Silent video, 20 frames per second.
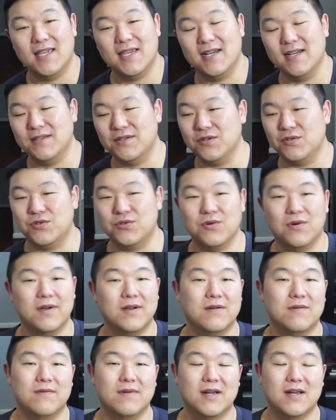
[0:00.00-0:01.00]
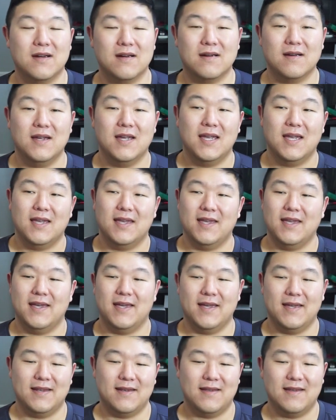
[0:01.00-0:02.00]
It is a joy to wear
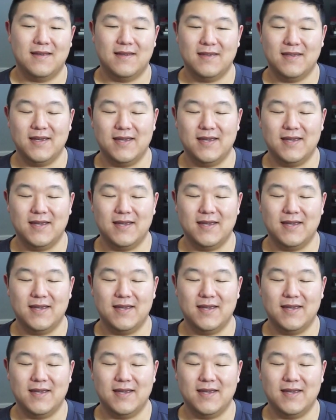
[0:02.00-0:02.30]
and